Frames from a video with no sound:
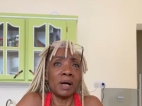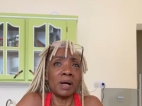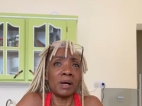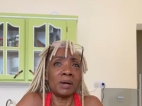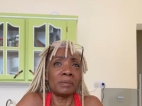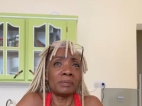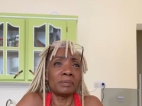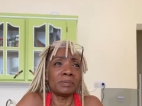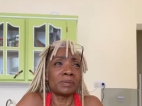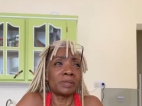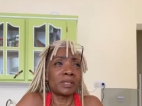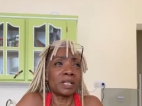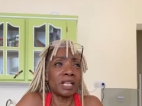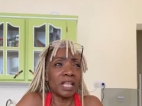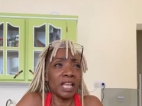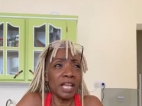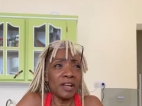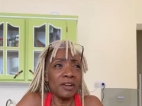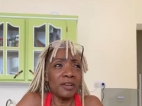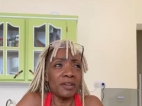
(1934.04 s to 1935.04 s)
she has
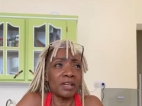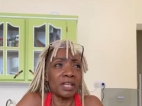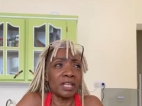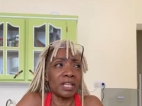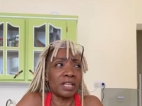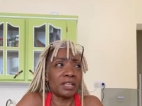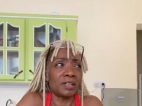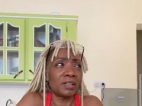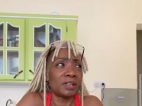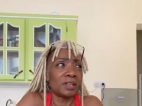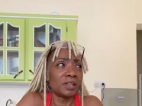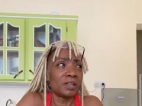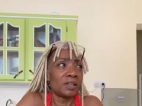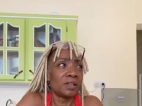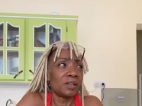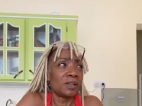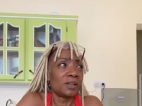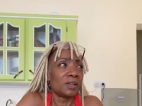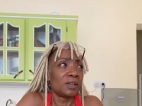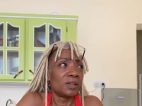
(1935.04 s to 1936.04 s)
to get into
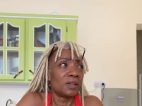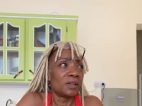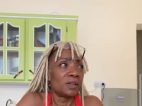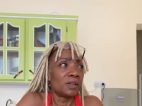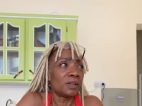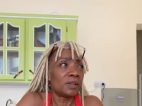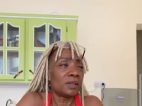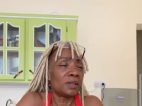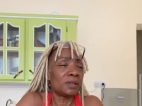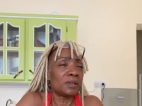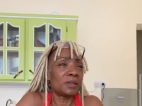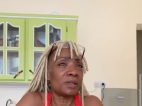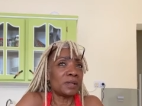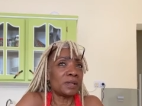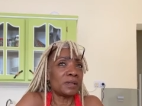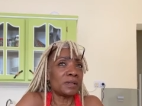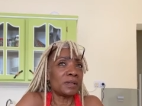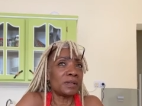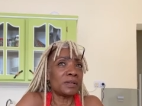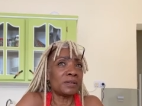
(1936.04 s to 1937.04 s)
detail. Like
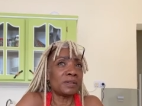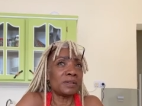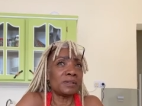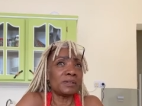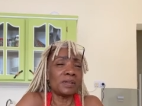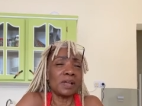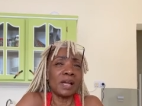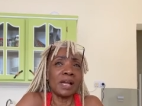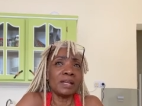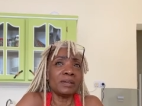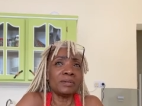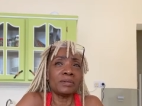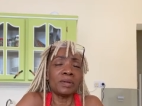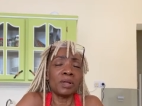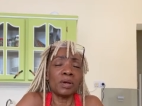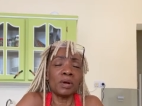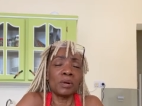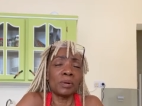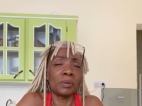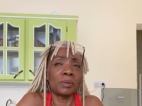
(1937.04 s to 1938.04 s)
the plant. I
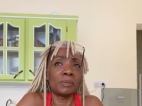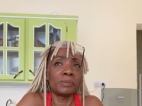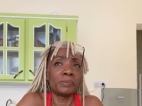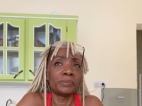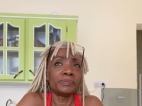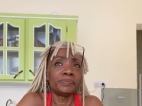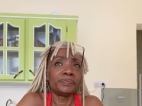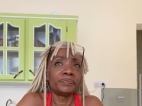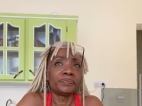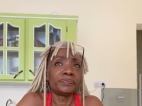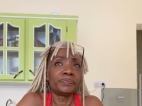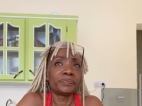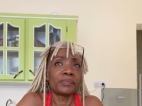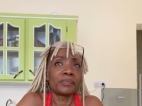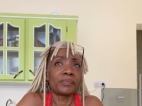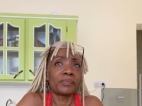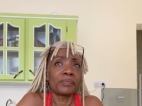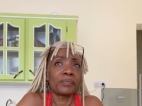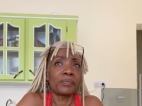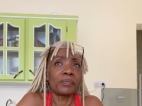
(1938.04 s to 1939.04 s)
found that on the
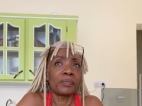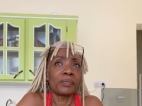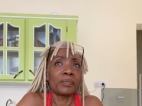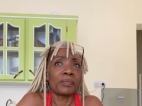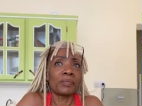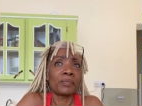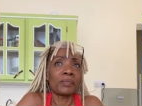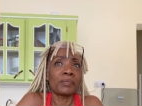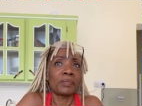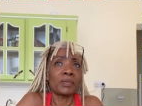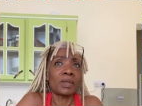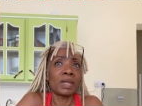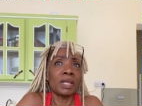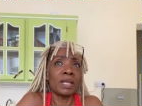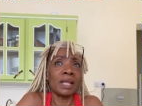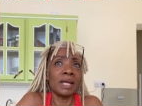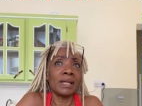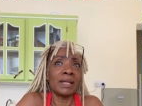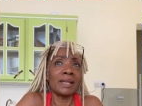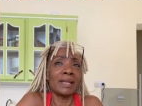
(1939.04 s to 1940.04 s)
side of the road.
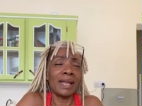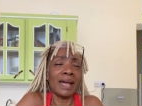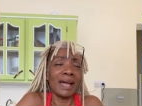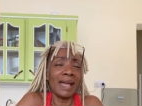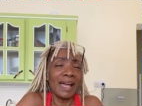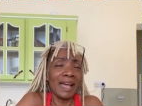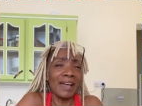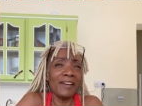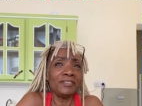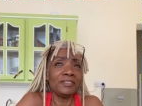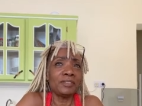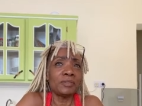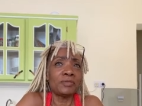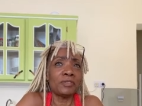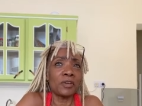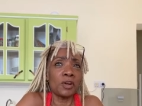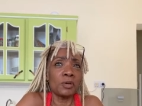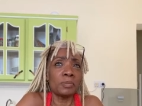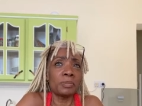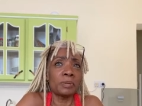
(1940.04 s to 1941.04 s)

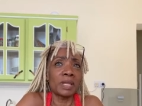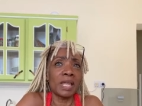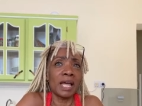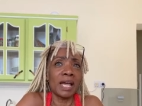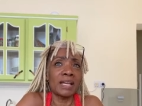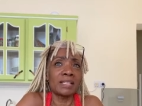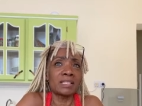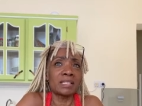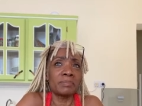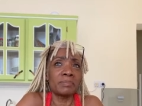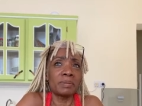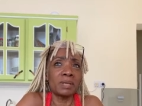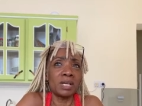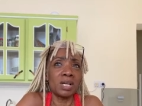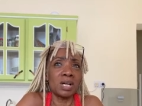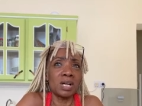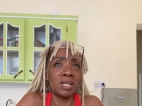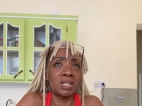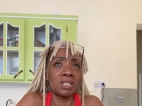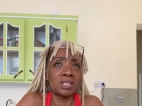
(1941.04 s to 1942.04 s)
Where
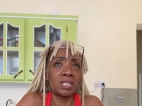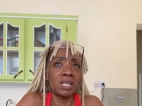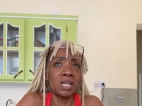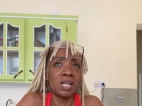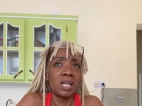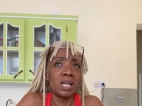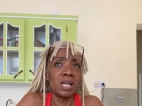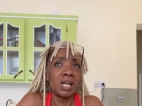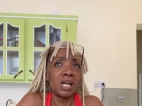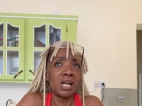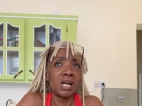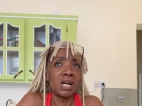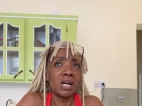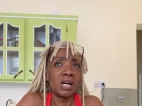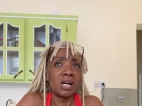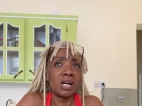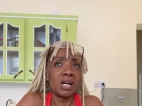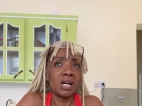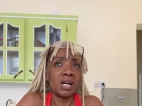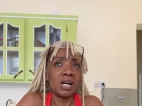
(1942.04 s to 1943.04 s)
exactly, I don't know.
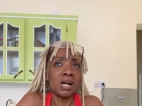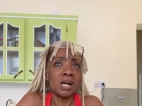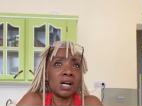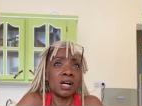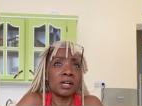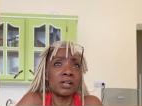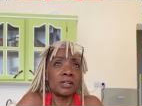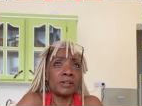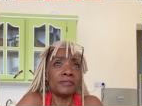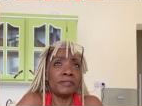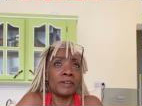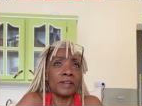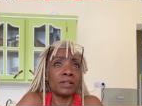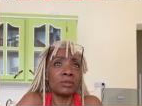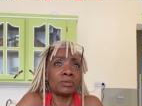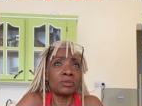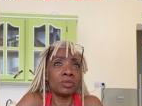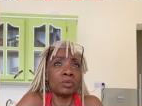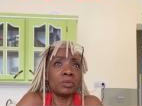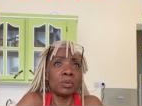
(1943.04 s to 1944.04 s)
But I know it was
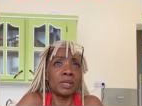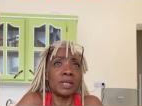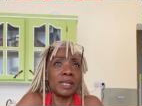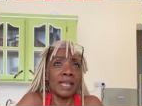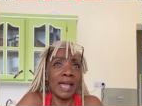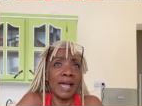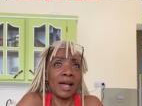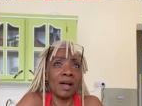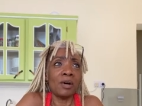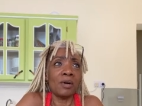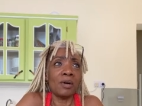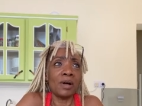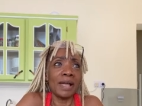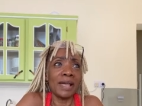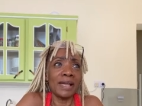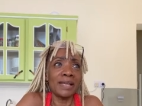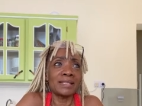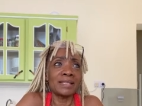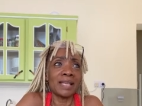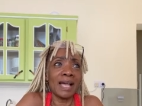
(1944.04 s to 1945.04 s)
between Vieux Fort
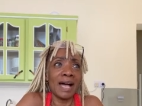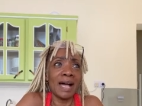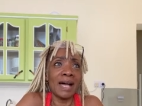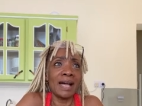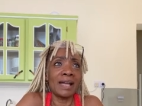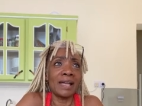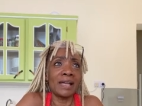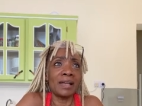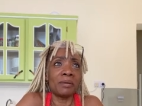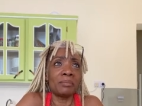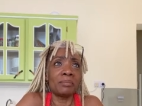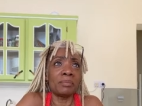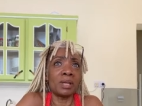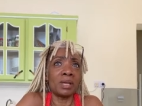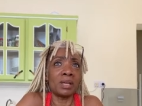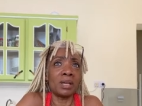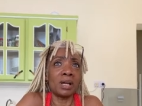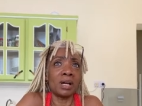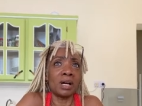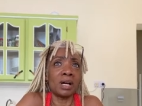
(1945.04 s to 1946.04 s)
and
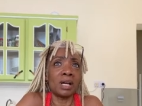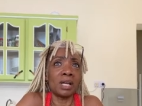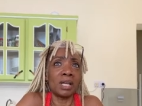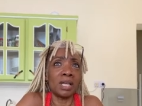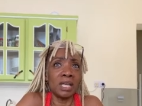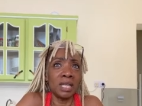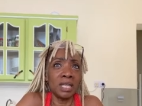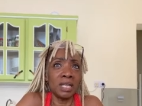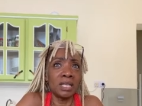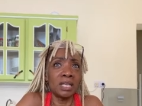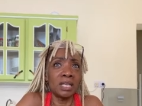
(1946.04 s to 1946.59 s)
Gros Islet.